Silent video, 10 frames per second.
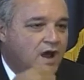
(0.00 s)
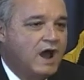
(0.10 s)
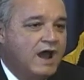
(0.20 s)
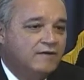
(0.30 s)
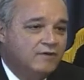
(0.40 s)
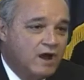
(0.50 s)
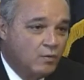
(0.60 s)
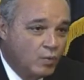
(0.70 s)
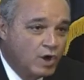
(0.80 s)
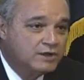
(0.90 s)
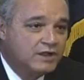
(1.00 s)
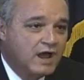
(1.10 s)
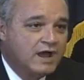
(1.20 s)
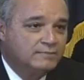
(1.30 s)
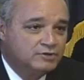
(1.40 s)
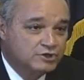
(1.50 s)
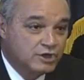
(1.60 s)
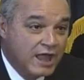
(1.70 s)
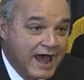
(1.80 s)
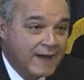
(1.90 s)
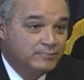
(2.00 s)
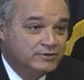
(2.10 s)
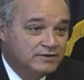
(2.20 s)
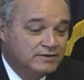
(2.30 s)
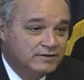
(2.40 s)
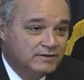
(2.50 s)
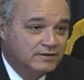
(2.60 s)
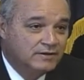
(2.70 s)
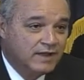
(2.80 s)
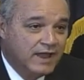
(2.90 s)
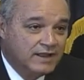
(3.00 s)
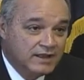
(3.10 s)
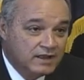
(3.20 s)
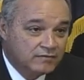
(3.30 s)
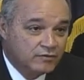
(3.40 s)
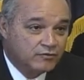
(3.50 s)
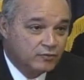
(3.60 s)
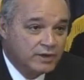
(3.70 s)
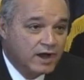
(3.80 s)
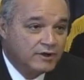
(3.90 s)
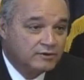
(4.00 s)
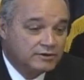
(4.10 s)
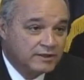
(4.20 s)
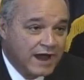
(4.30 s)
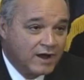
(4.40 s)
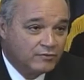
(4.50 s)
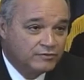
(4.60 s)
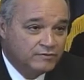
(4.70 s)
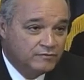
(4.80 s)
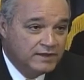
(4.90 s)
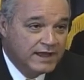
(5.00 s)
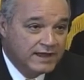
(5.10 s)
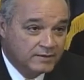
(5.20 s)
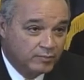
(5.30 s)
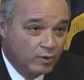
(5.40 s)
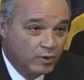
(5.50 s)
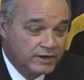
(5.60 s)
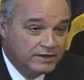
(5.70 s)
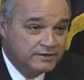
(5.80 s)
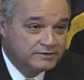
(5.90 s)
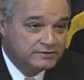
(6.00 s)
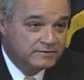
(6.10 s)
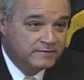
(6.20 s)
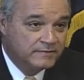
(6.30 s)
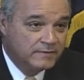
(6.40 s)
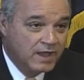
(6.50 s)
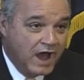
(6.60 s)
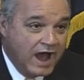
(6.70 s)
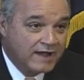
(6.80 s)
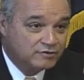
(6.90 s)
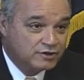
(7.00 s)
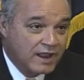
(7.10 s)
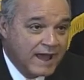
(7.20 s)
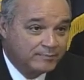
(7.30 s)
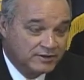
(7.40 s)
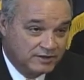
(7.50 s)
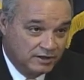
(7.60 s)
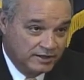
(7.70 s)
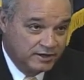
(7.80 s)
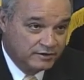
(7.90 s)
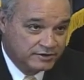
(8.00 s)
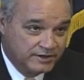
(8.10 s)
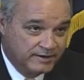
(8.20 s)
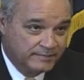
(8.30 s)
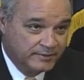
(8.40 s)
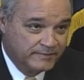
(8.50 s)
I have not one time slapped at any of the 300,000 VA employees. I have slapped at the leadership.